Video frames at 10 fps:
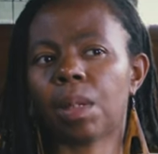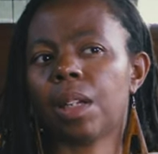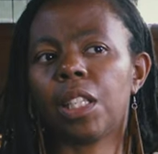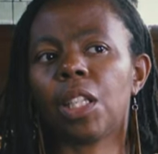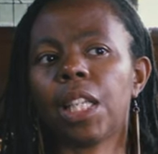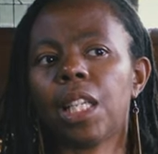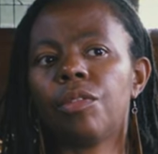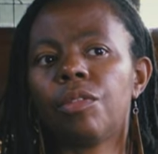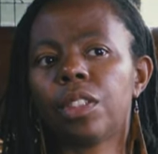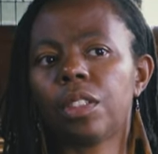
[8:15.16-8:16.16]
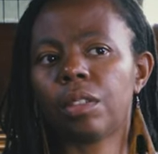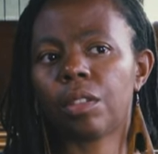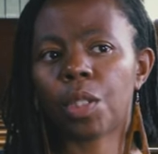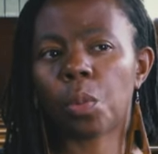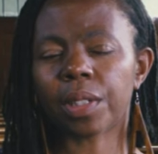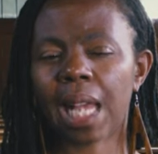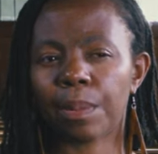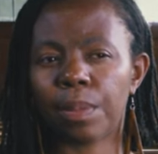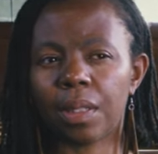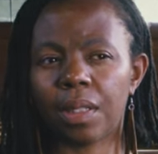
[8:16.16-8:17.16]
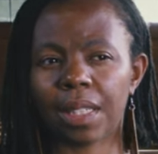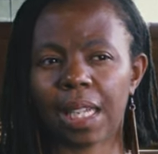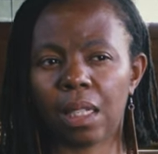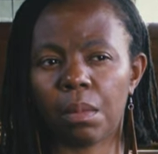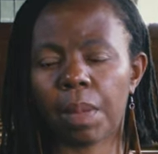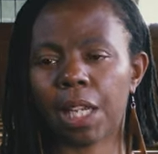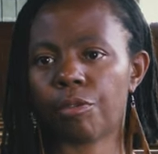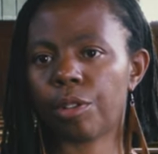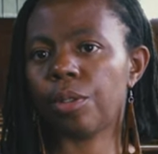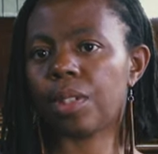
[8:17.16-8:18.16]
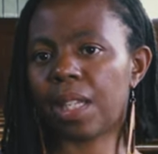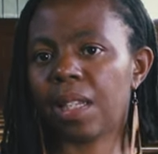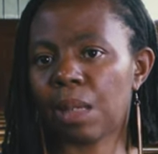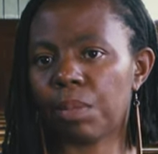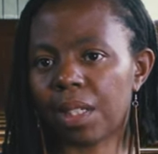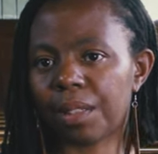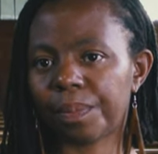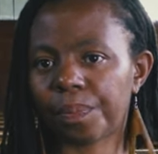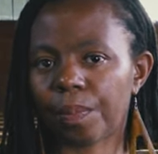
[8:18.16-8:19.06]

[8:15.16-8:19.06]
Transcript: I think even to what's happened in Beirut, in Lebanon,